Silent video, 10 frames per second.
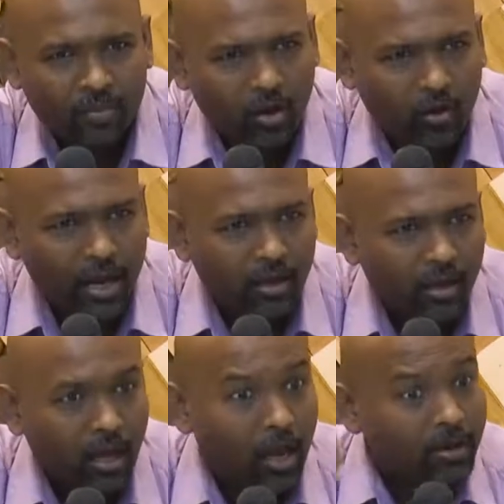Okay?
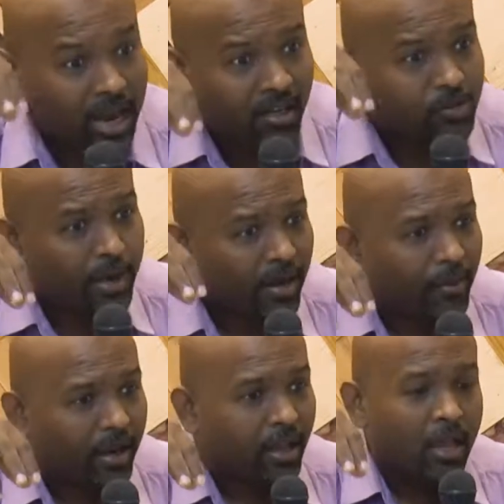And God is very,
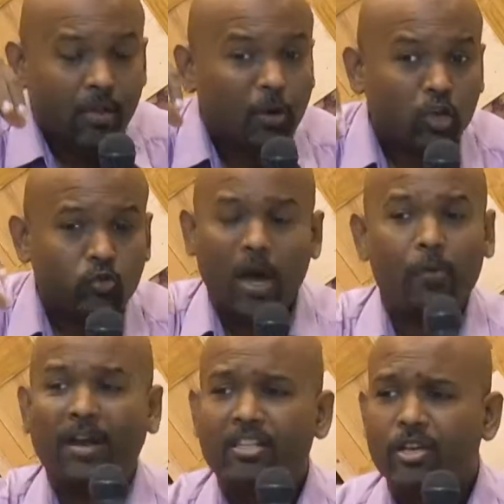very, because why,
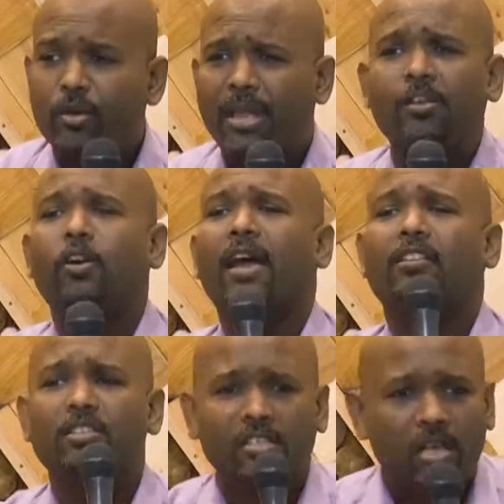why does he do that? Look at,
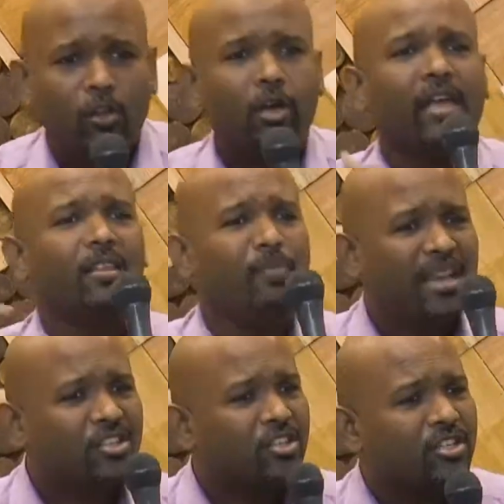this, uh, look at the
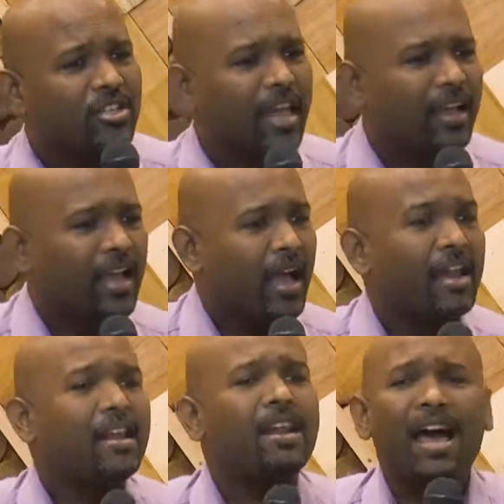passages like
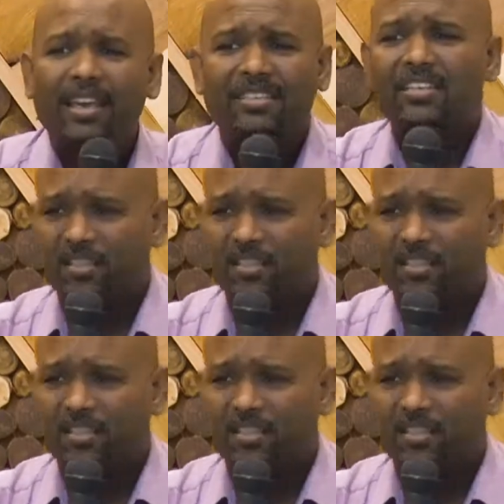Ananias and